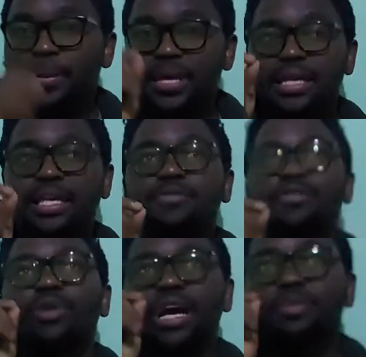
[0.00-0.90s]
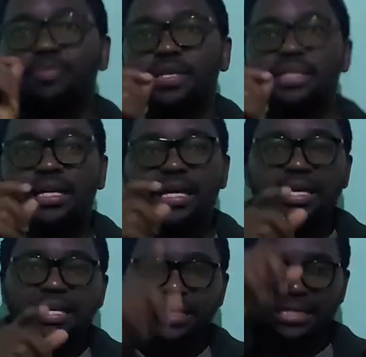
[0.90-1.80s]
P, if you look at P,
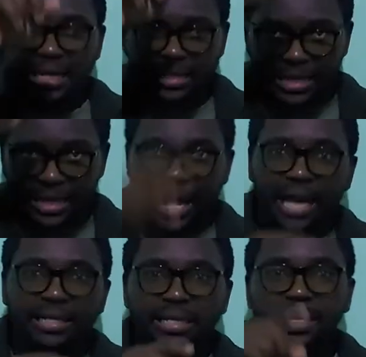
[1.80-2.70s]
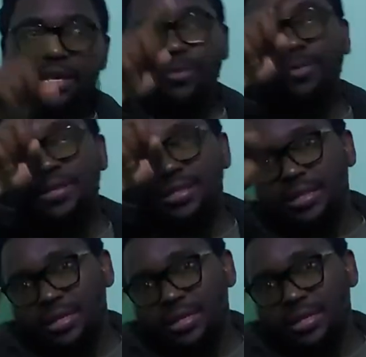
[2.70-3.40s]
it's a line with